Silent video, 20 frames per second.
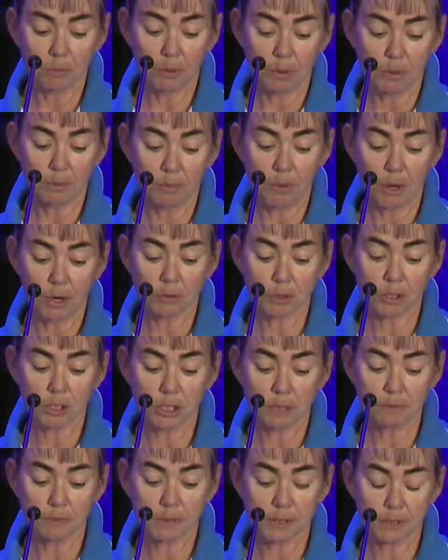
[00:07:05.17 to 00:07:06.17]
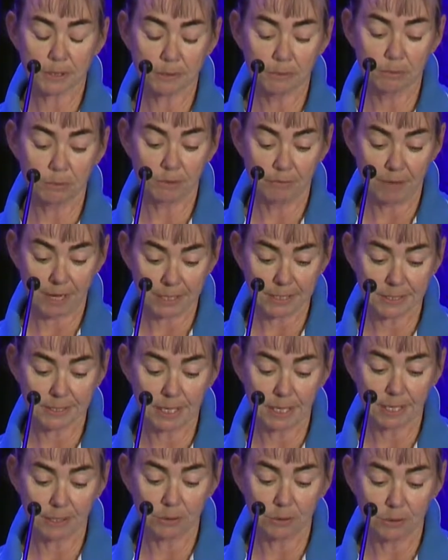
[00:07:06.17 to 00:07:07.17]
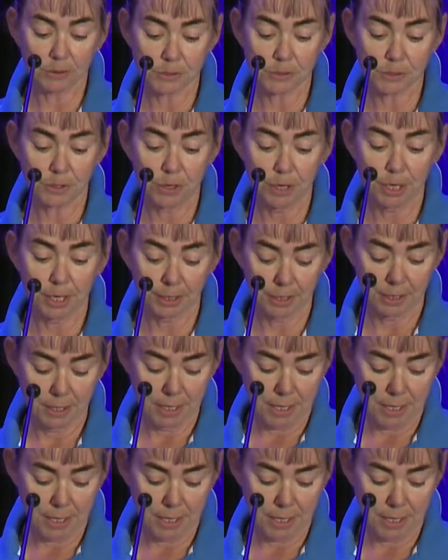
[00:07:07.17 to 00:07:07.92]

We microchipped, we vaccinated on site.